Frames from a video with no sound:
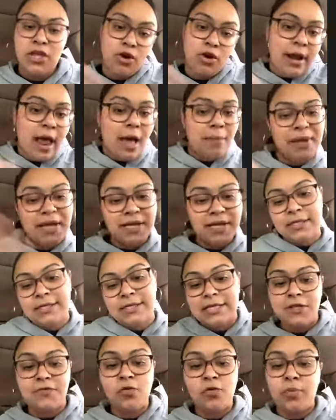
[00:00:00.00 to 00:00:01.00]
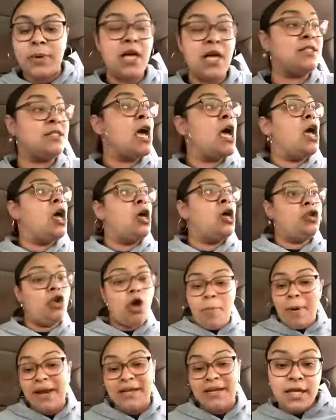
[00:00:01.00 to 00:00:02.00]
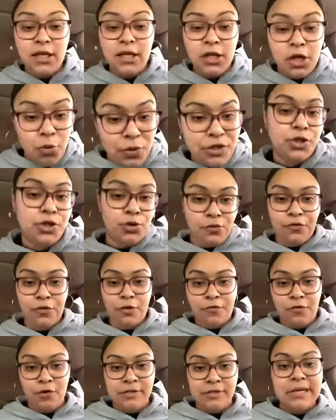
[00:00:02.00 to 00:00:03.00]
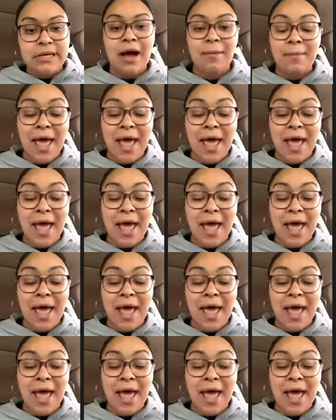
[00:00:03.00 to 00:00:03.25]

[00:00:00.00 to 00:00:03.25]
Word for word: You're not being successful because nobody's telling you what to do for the first time.